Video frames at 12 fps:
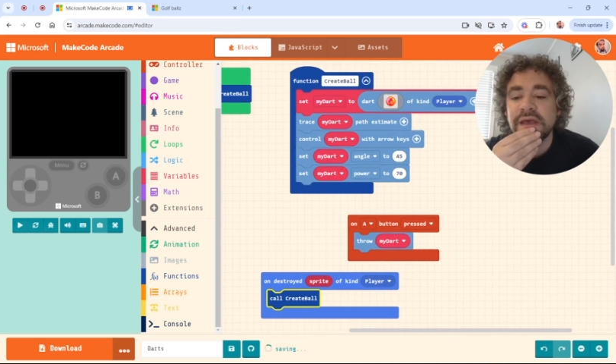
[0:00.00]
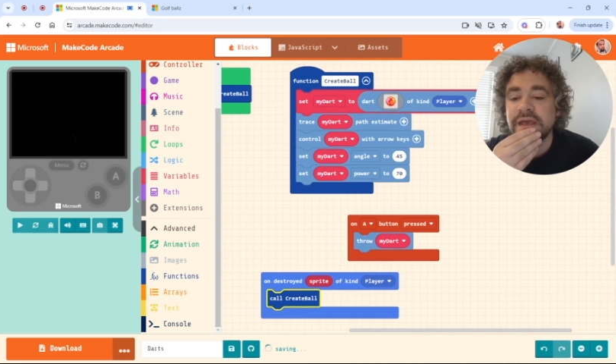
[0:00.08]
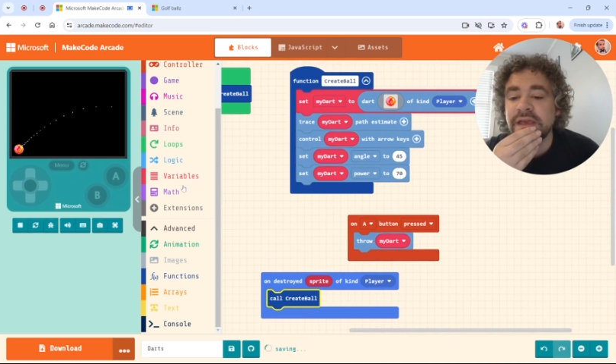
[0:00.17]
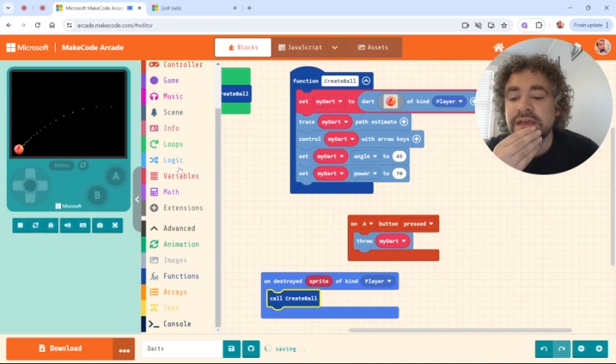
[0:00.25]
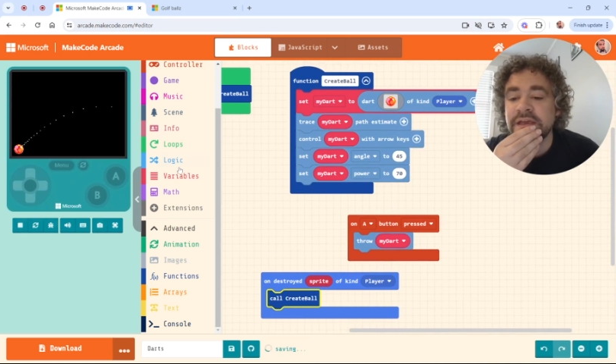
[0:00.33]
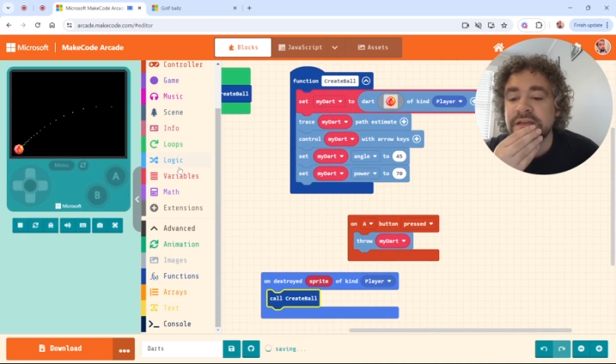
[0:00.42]

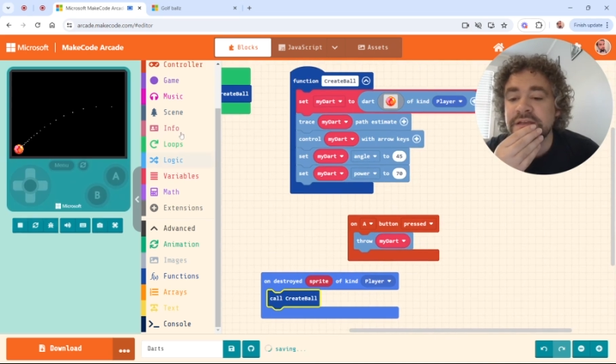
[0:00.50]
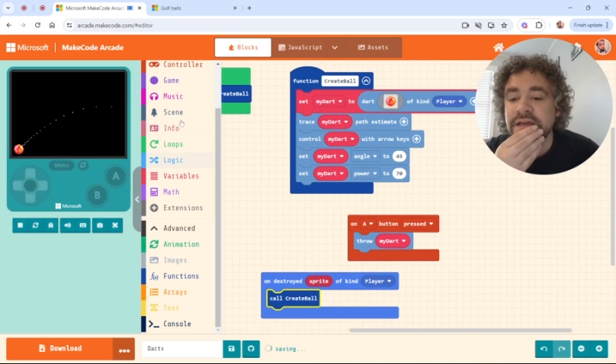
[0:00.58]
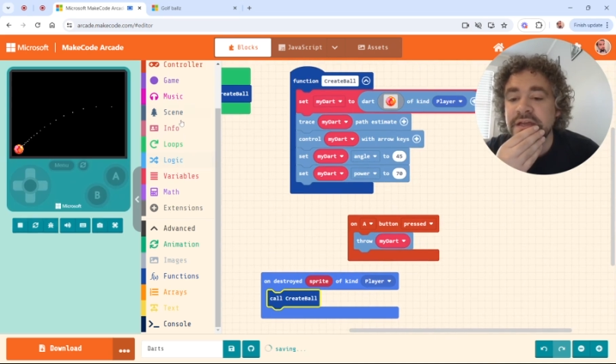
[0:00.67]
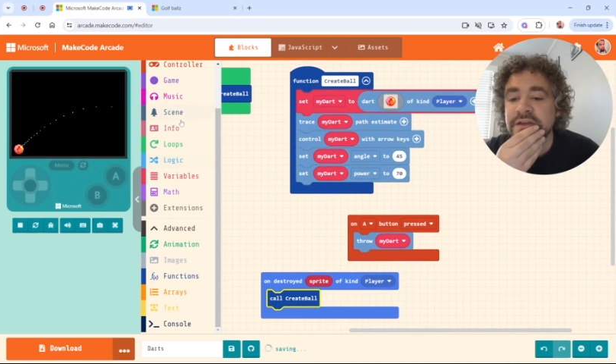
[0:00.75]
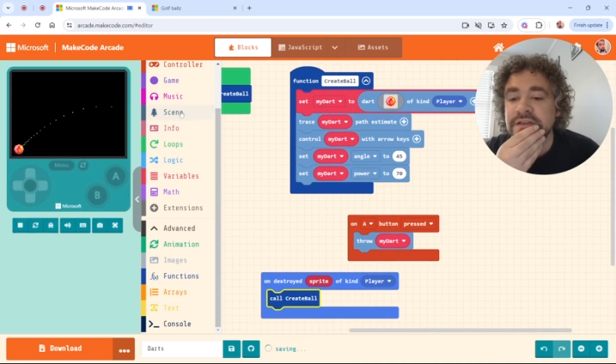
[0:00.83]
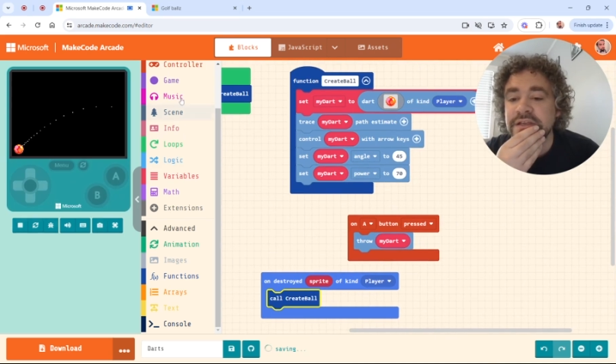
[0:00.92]
And
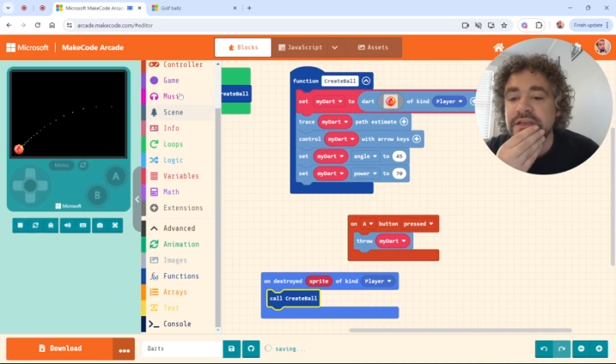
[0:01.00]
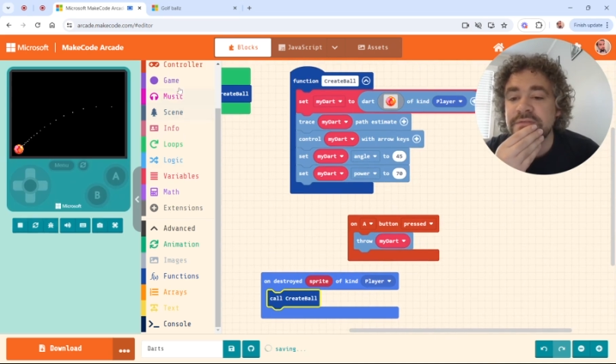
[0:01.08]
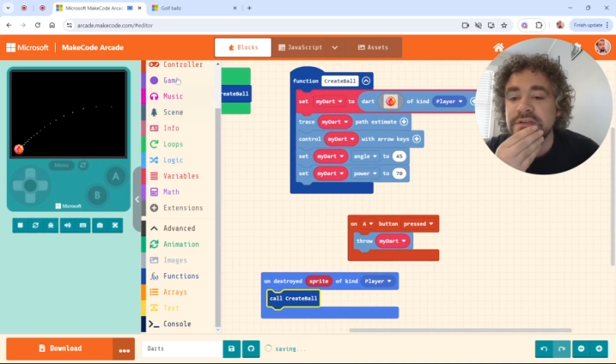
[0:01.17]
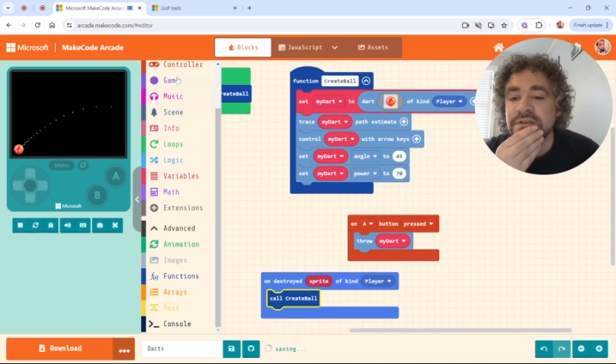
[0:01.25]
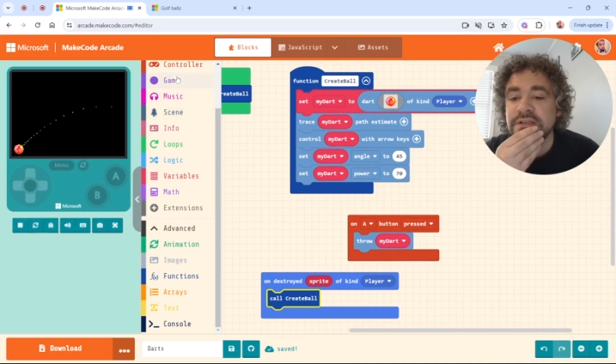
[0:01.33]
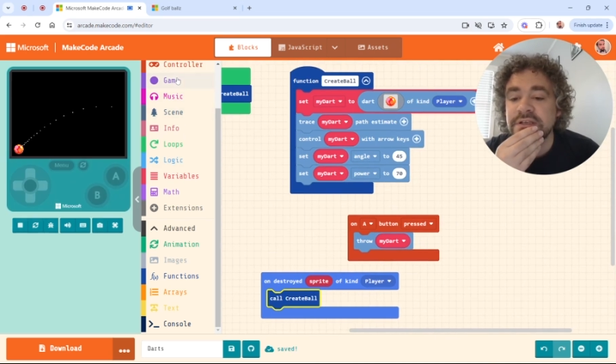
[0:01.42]
I could
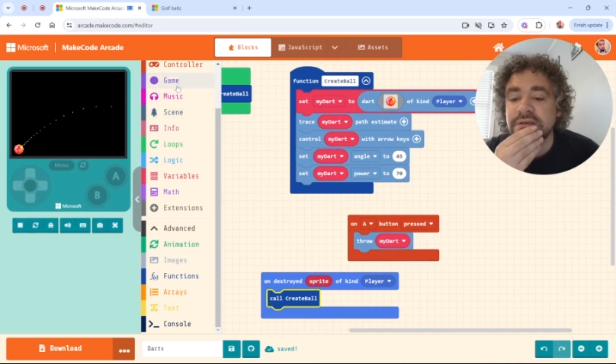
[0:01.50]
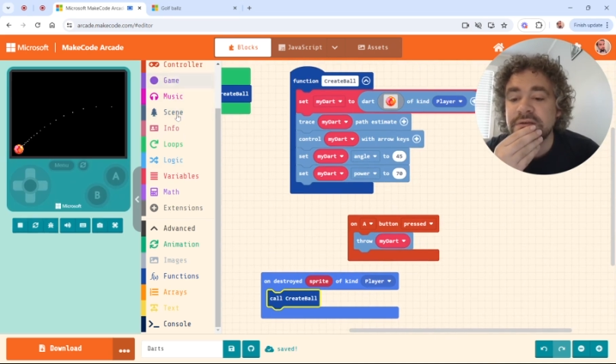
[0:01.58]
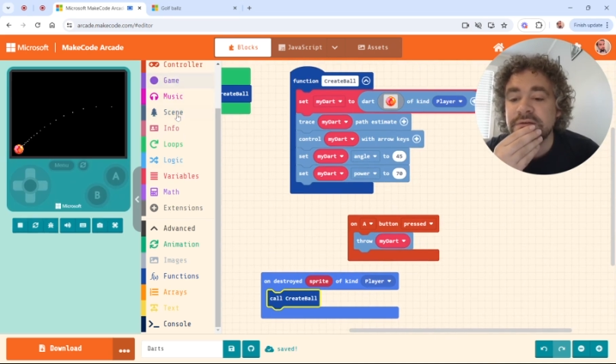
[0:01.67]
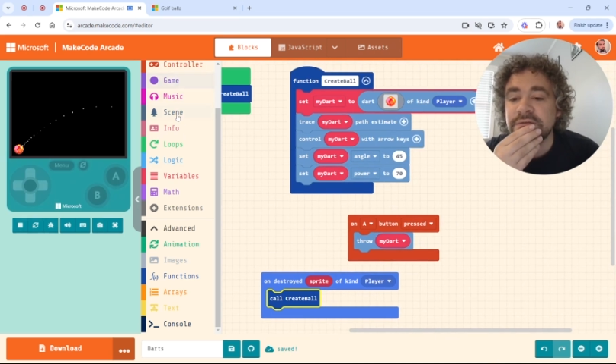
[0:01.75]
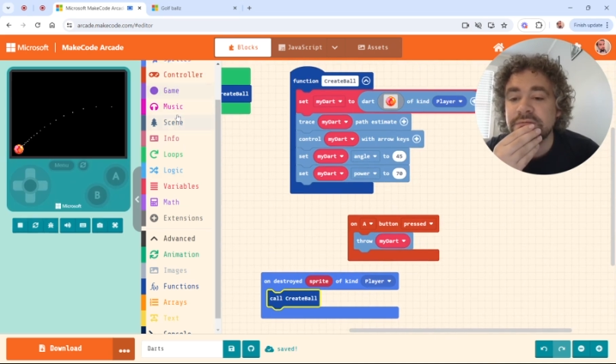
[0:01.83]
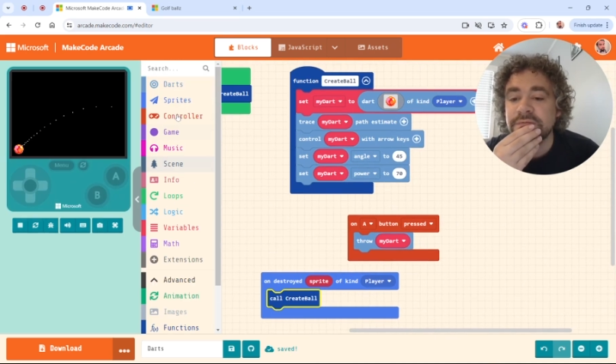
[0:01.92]
even
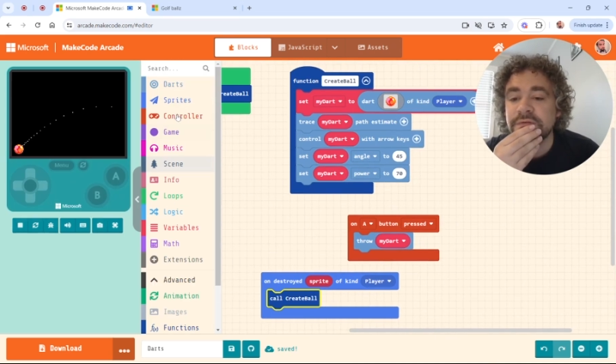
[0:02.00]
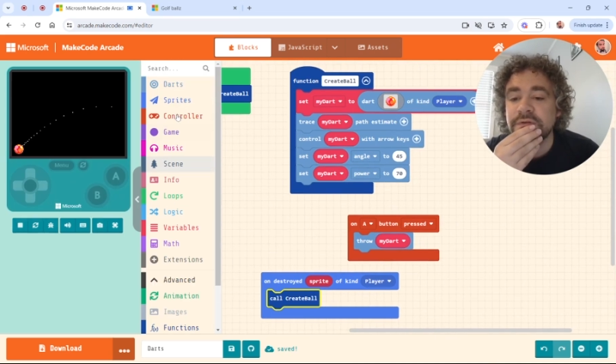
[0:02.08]
give